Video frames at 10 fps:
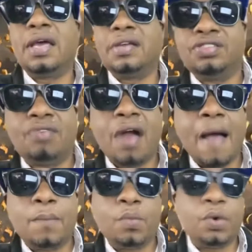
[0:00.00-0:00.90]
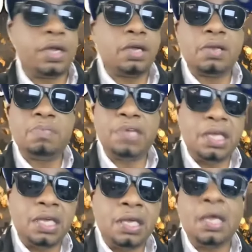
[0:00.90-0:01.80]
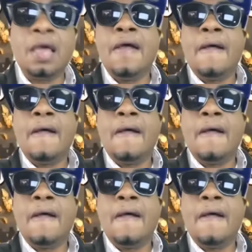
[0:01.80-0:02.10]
next drop, what it could be.